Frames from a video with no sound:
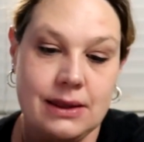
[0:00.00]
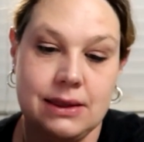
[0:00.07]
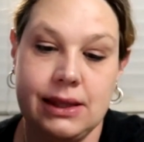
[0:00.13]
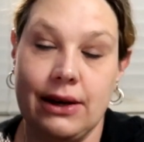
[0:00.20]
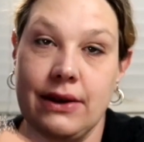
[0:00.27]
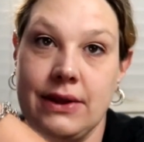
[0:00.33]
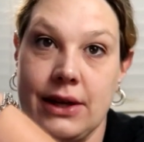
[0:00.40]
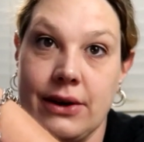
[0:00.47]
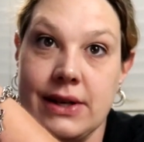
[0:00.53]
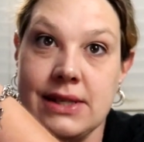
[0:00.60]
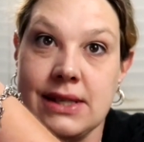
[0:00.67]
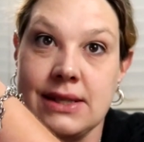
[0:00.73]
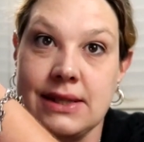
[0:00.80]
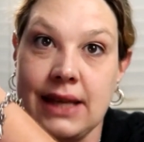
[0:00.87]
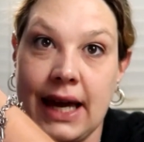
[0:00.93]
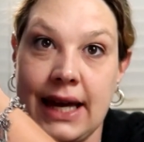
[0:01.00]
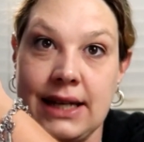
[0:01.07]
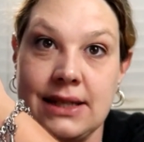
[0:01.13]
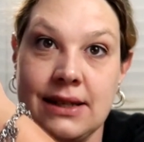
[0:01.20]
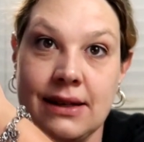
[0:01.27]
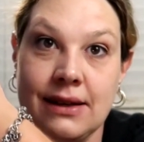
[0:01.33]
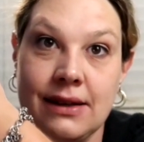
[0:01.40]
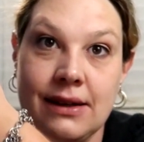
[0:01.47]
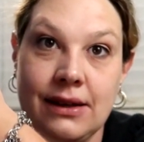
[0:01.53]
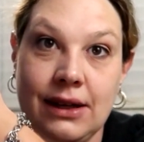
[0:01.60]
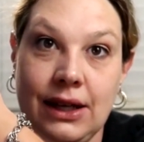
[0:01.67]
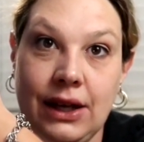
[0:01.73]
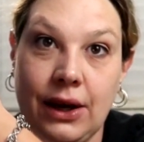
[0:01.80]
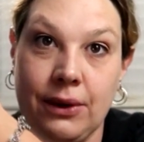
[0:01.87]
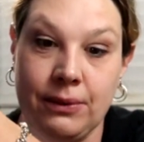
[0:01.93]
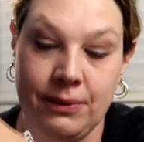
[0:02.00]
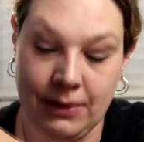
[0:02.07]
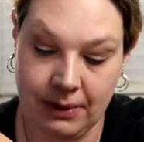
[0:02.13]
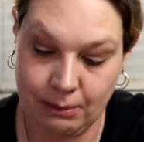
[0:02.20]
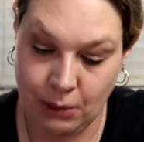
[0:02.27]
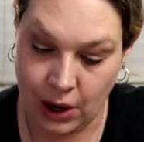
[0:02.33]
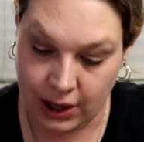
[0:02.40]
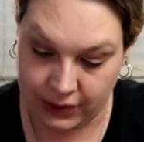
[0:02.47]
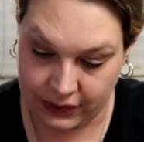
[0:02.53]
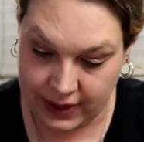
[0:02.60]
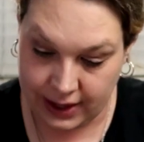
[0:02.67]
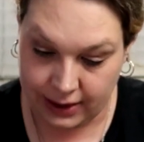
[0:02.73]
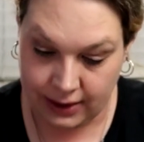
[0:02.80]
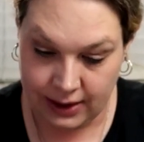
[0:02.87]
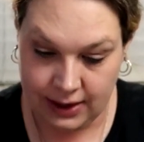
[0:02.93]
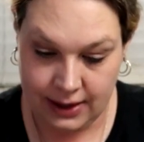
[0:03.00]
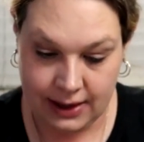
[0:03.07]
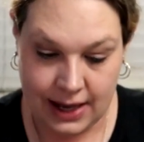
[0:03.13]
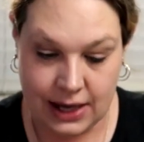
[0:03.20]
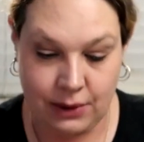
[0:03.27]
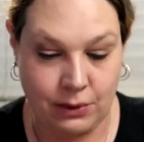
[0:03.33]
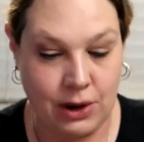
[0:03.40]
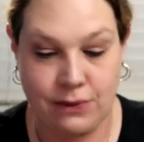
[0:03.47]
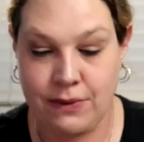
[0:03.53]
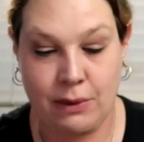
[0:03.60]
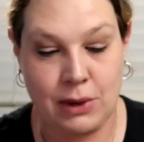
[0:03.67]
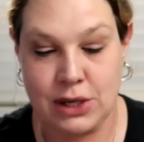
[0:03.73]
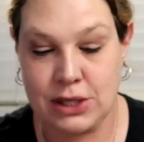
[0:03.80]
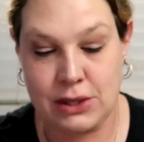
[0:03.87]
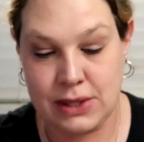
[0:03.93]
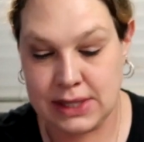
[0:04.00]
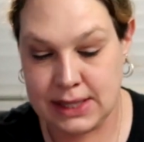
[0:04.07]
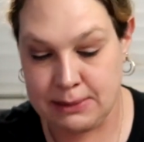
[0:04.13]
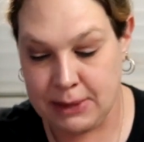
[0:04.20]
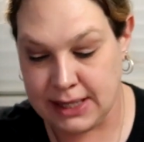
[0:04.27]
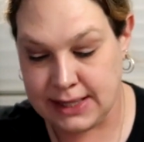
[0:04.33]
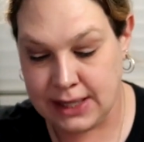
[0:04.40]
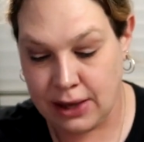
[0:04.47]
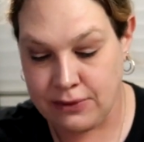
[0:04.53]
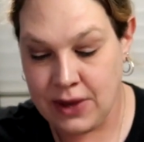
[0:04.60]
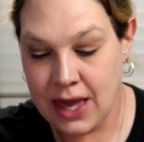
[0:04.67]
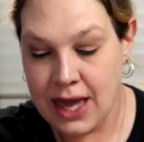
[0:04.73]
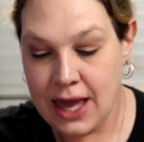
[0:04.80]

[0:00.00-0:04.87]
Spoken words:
There is a slight, you know, mark there. I don't know if I want to do this to myself.